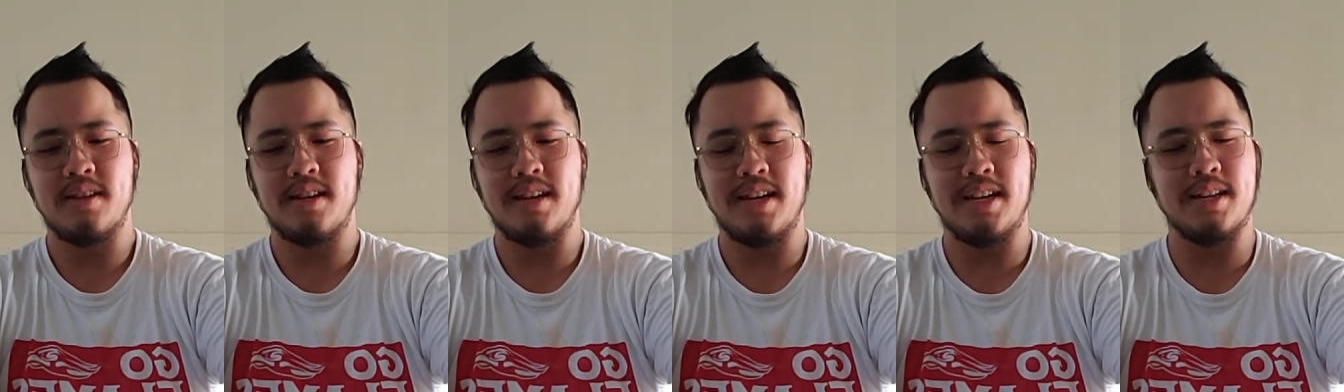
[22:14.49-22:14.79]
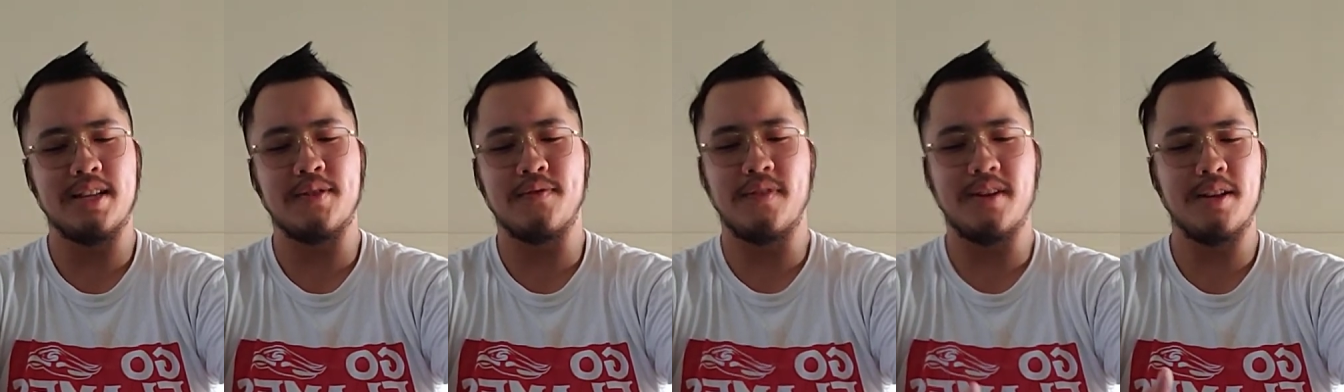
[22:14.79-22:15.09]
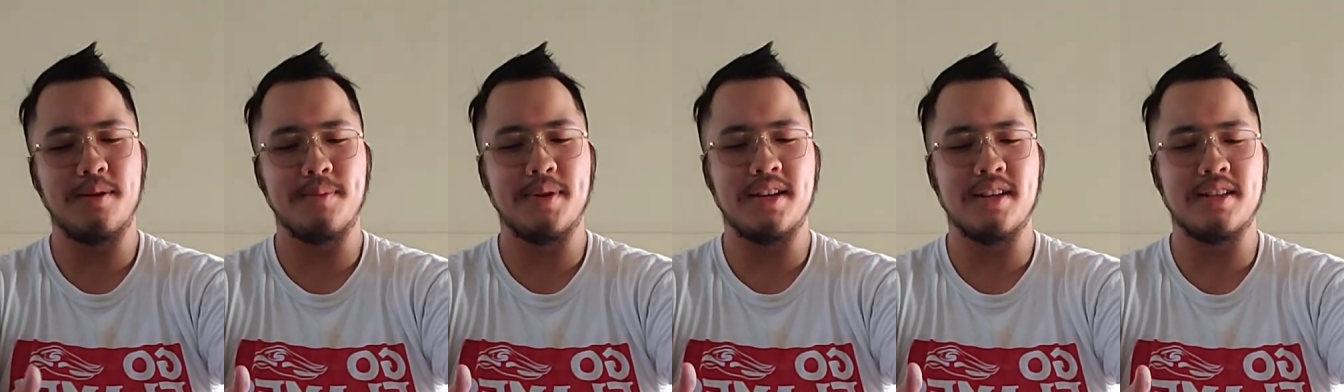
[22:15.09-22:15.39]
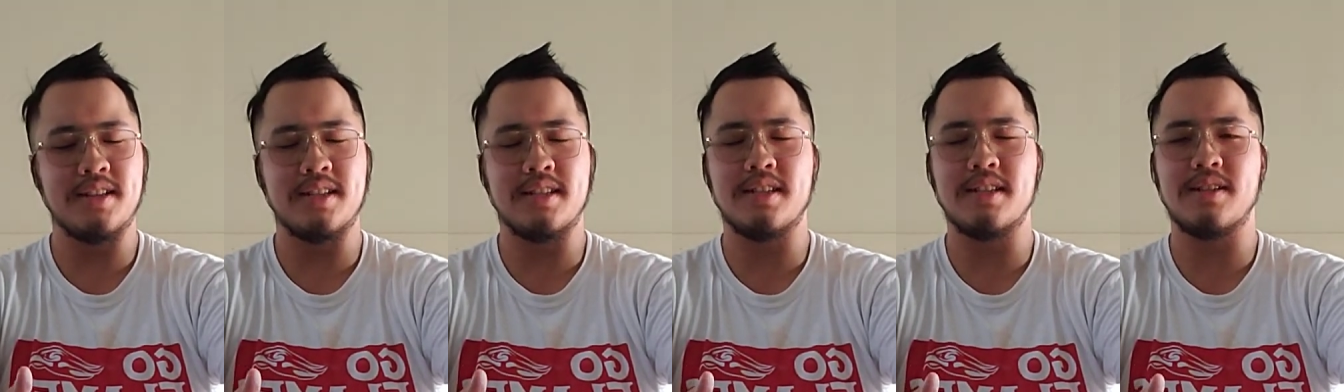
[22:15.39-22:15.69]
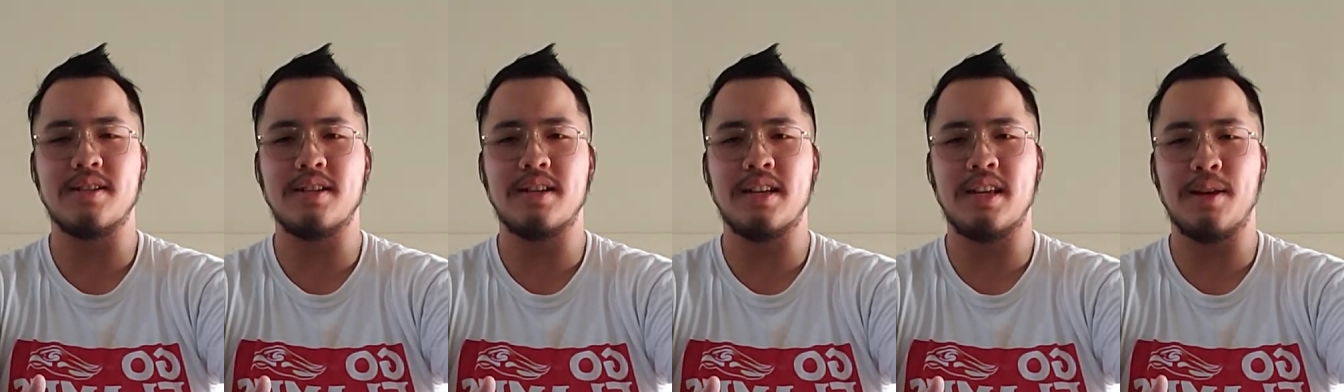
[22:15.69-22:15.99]
And it's funny
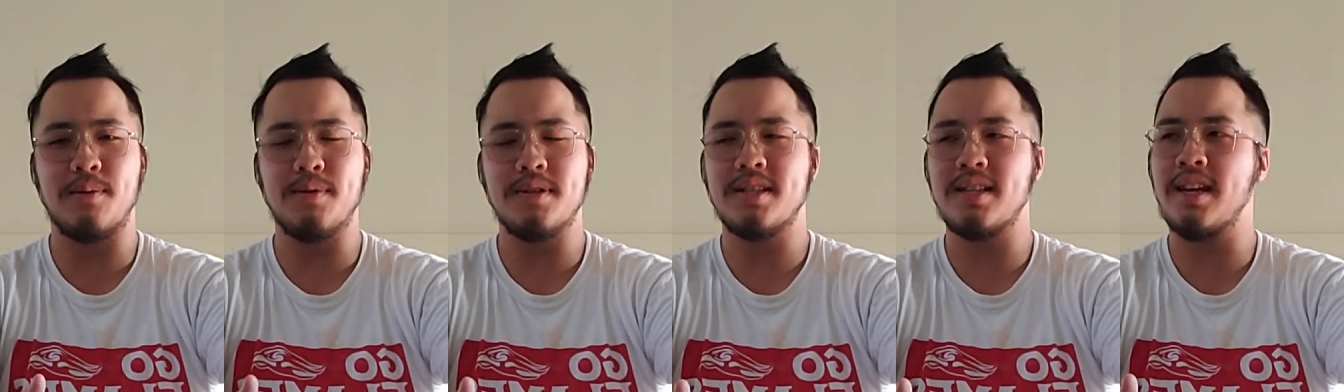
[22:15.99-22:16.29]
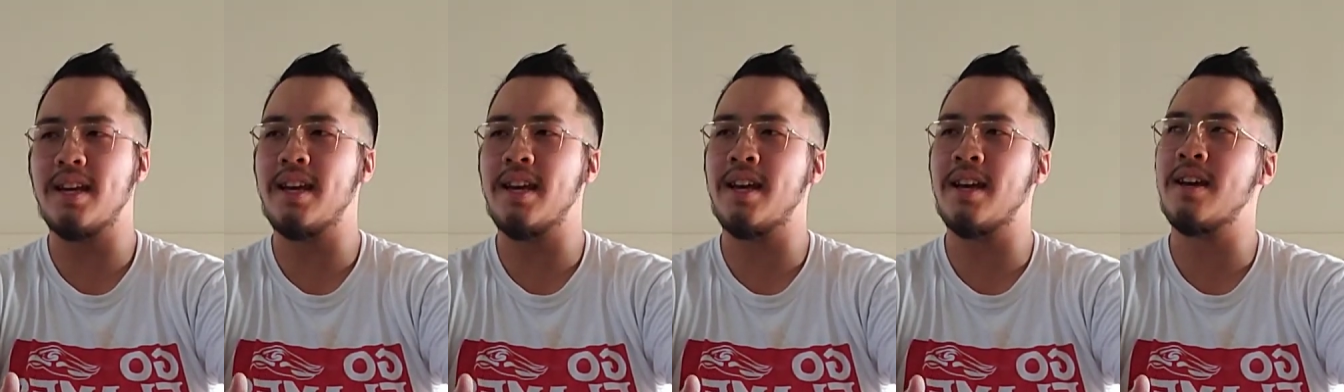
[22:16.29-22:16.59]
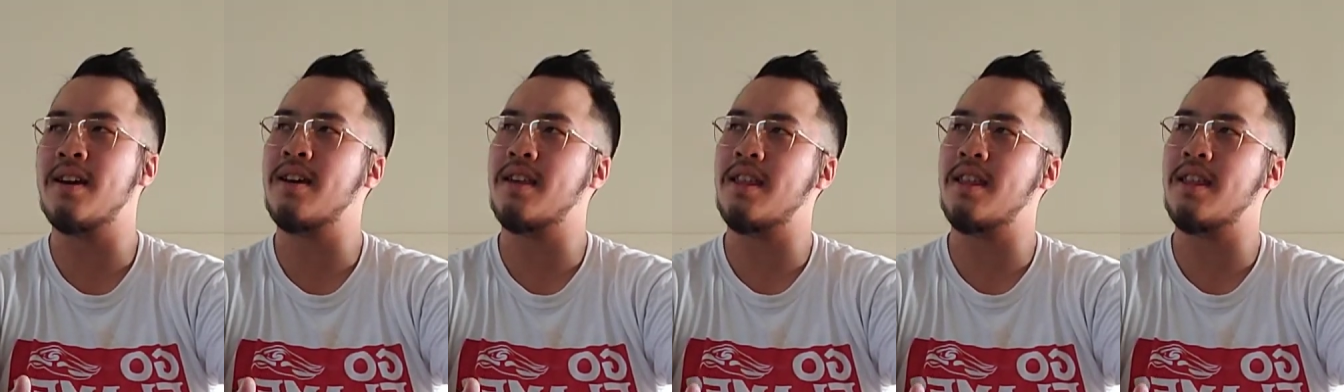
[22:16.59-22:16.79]
because he was saying